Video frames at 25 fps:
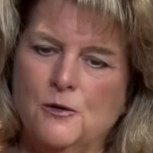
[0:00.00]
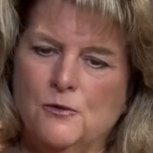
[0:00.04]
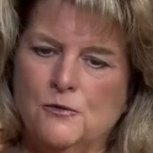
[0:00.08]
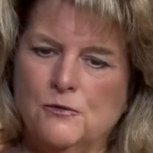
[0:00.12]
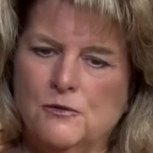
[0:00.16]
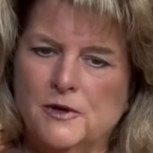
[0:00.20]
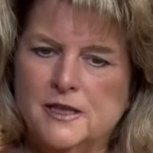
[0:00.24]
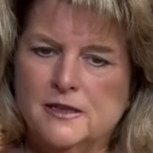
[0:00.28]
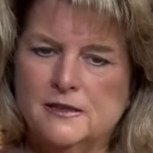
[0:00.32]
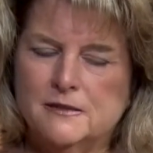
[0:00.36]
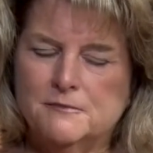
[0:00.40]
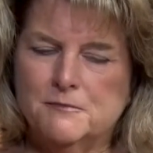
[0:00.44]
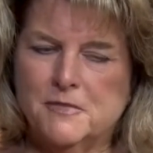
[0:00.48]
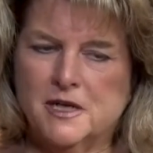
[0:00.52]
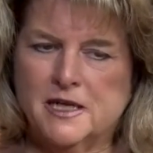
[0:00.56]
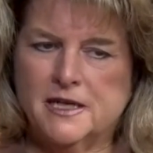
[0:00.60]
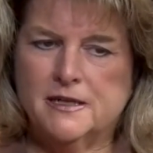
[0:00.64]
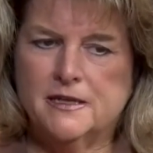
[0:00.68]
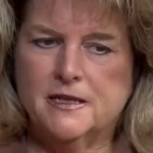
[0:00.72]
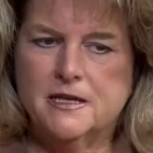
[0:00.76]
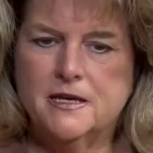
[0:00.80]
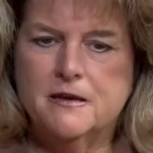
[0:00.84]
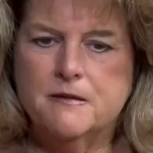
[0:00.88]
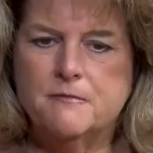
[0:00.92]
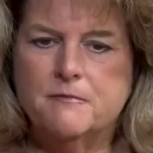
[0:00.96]
Well,
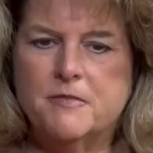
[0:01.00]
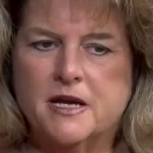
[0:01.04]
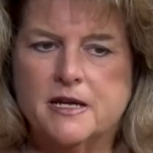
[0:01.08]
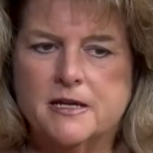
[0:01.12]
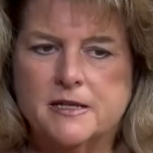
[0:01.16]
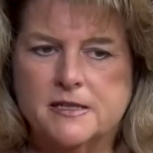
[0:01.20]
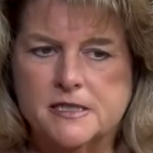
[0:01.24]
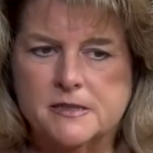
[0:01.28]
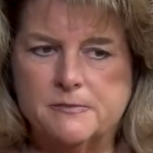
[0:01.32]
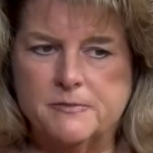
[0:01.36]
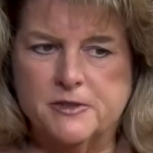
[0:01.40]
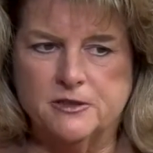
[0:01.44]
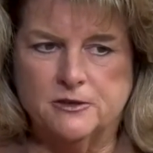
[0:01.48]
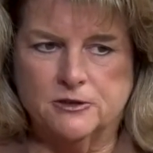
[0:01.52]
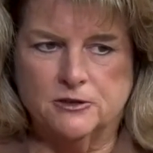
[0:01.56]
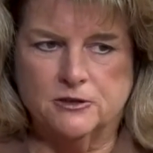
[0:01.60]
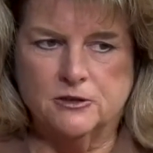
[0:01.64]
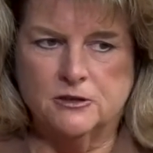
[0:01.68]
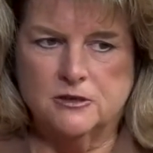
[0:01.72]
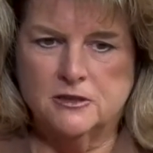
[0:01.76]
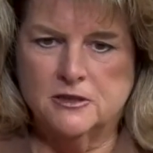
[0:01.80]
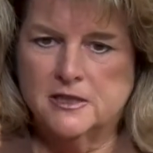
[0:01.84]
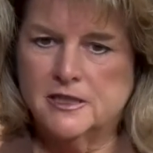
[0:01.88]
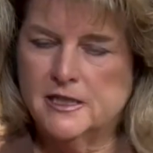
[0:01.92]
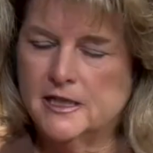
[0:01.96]
my, my husband
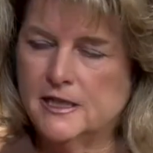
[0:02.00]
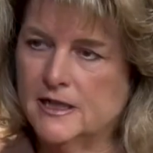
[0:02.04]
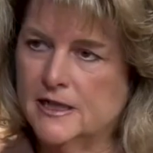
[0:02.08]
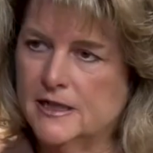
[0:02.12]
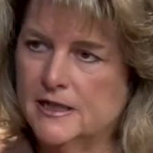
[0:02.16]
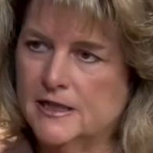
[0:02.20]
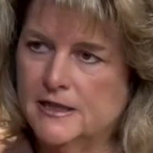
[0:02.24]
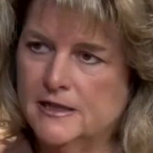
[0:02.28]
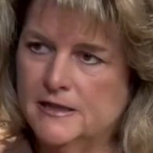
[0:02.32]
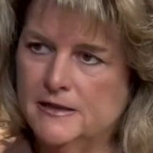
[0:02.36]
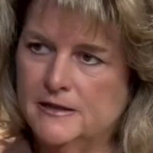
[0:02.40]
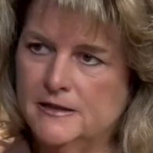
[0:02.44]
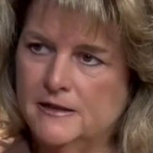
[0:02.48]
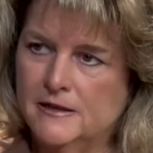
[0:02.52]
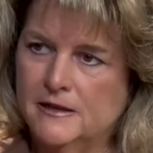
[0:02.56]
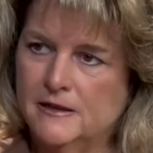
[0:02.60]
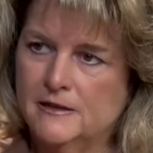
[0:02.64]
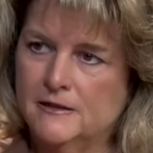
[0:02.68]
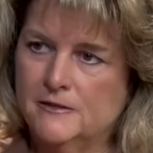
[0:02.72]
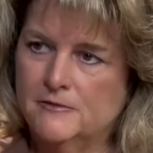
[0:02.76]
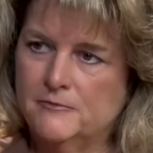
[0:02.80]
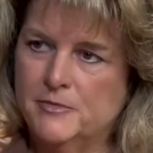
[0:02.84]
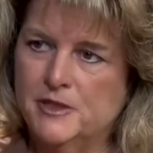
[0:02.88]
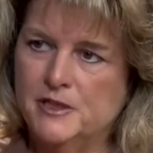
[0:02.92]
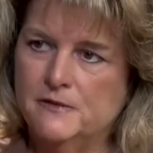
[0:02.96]
Earl and I have
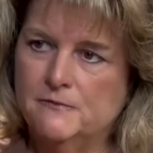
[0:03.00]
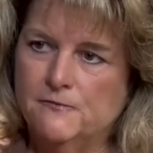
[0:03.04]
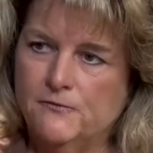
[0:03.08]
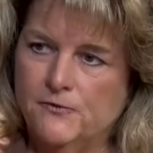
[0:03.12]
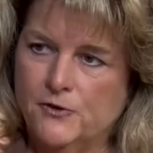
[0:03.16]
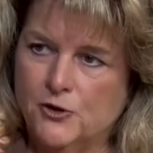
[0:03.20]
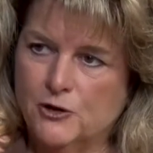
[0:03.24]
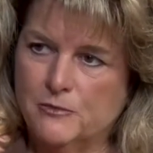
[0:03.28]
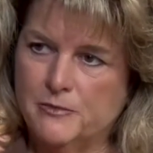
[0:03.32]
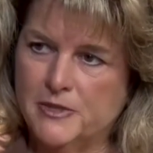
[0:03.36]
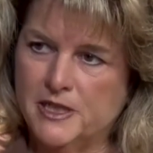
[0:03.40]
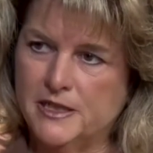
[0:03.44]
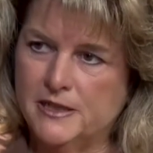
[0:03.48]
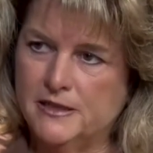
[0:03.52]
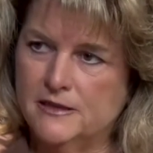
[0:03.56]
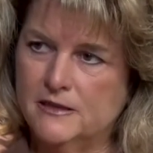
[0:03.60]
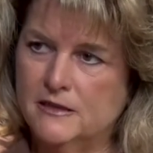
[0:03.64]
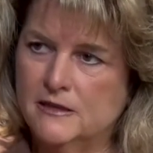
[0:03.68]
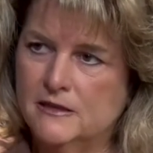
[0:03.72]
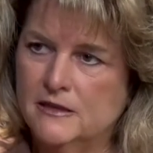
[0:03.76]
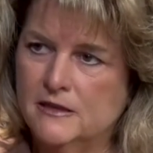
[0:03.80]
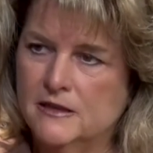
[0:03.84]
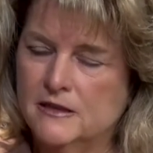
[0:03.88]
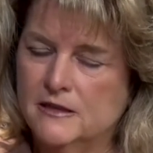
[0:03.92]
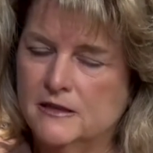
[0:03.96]
uh, been farming
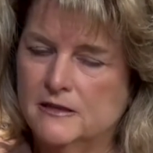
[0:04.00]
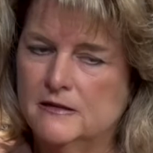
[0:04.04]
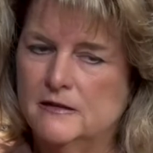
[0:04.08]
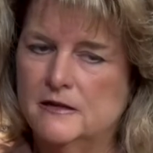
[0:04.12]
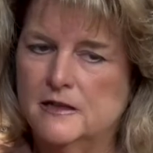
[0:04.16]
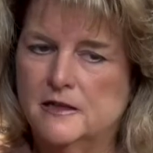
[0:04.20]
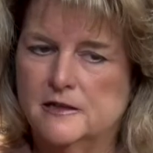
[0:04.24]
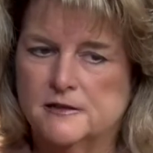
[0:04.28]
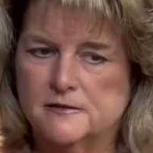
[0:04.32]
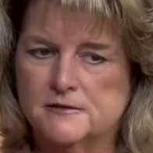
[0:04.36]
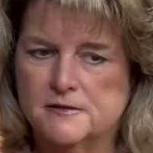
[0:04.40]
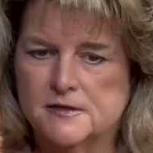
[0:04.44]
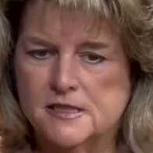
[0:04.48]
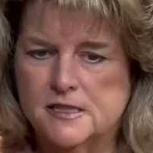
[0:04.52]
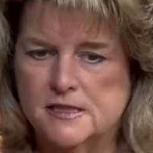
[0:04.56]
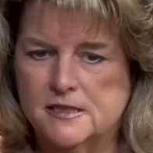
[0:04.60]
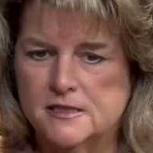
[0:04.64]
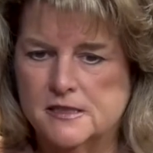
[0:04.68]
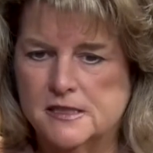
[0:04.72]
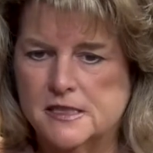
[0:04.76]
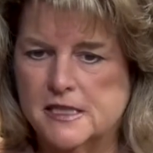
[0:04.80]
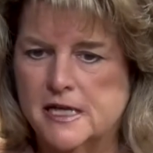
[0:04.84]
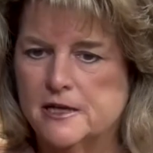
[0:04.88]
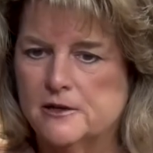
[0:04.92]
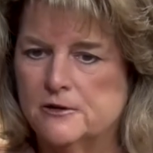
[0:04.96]
in uh, the
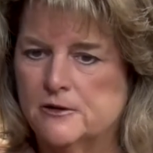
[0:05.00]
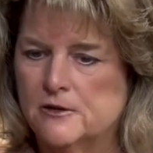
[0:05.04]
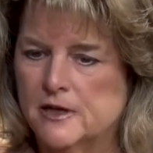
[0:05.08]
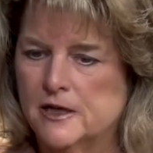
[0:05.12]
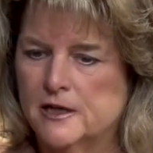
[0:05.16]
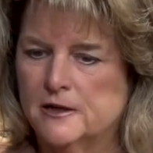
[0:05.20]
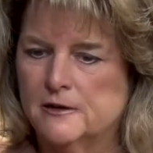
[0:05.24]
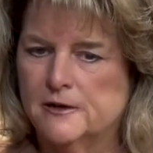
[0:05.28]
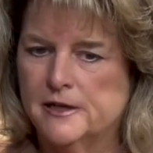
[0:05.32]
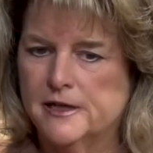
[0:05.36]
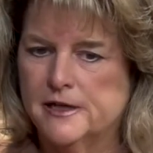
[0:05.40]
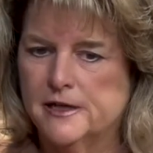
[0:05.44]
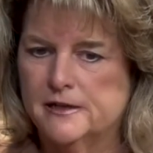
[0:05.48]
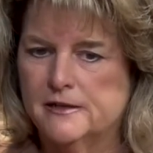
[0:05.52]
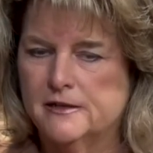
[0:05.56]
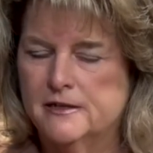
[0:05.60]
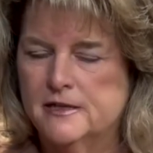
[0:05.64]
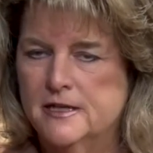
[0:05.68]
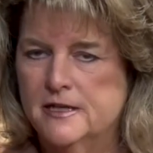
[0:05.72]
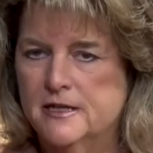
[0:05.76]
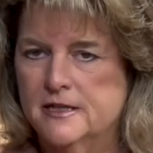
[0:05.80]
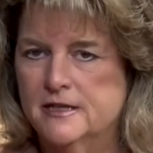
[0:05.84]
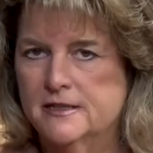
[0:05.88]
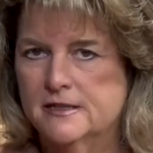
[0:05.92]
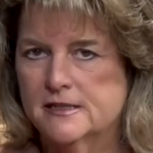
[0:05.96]
Sanger area
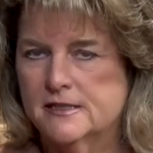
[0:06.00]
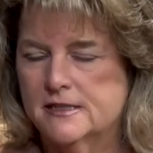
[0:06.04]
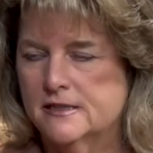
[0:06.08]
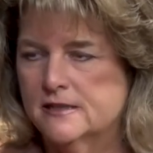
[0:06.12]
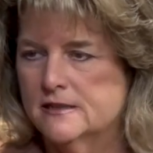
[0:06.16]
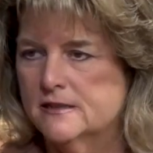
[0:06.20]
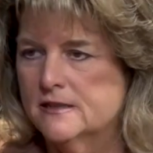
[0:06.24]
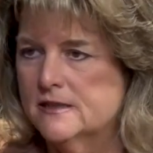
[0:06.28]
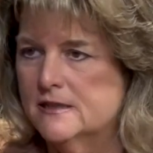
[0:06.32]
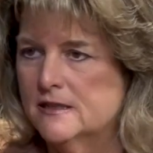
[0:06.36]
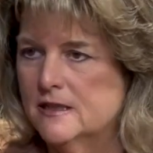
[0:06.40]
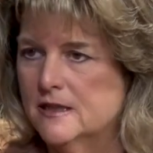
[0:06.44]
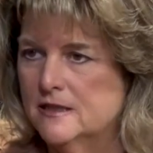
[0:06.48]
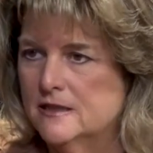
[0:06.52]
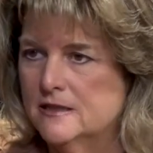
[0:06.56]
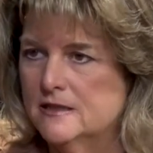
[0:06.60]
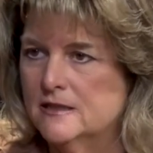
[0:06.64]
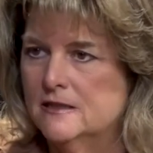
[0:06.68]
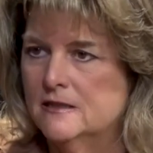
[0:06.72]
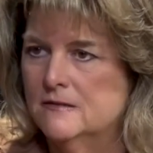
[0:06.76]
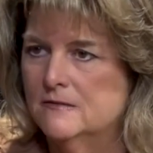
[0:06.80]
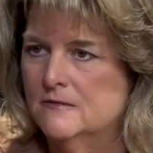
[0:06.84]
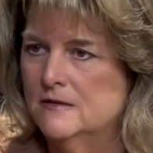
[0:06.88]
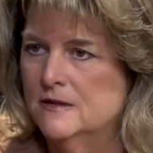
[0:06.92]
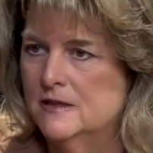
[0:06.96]
since
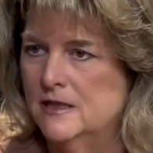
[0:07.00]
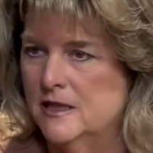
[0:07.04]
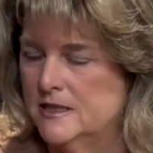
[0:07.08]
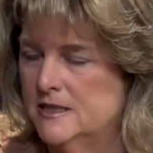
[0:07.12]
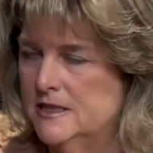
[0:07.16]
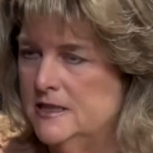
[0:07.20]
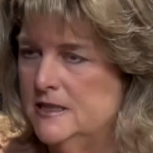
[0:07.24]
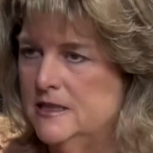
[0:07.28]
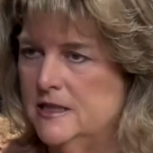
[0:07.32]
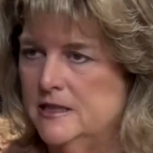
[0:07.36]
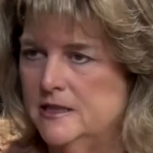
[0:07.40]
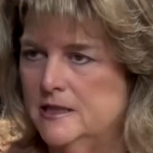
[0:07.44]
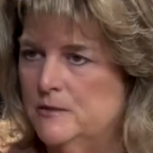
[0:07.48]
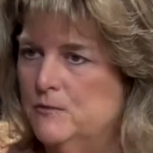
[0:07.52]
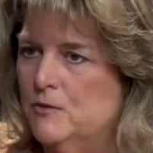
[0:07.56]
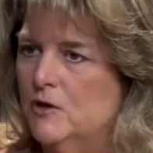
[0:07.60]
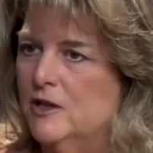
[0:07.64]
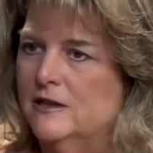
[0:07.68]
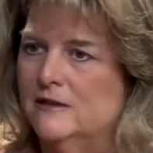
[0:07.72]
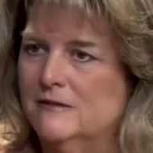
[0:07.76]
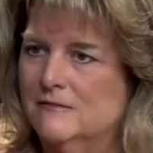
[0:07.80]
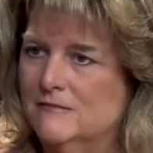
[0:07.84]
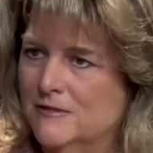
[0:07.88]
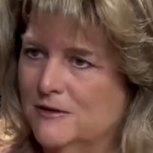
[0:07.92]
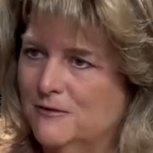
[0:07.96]
nineteen
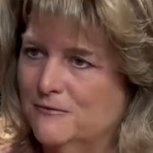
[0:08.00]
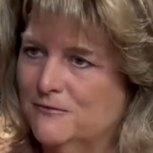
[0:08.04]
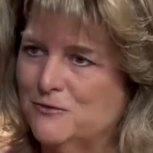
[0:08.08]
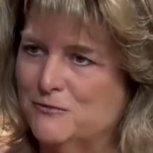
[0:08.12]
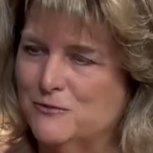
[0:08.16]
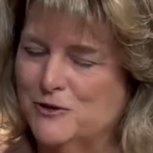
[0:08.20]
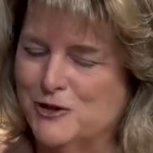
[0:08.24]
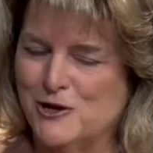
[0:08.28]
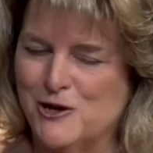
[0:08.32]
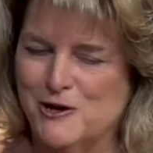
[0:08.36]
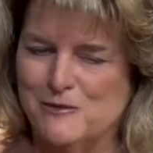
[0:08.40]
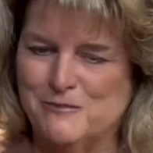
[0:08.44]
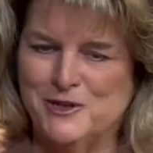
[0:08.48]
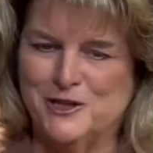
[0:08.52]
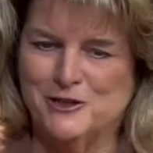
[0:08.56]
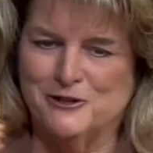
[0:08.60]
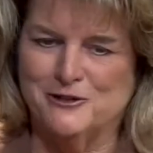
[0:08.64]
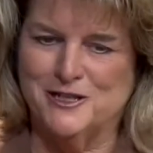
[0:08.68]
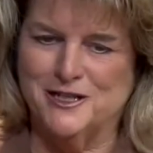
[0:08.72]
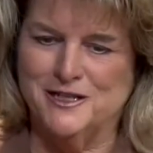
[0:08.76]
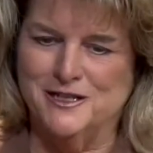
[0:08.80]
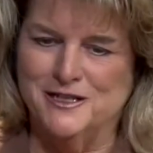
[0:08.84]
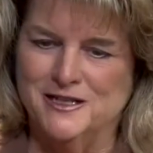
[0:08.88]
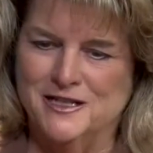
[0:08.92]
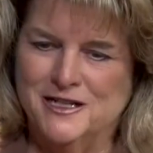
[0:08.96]
eighty-one, after we got
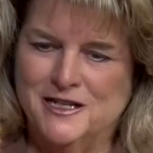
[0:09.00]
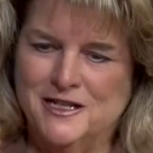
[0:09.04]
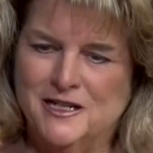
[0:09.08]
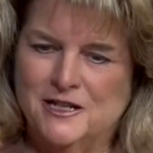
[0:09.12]
married.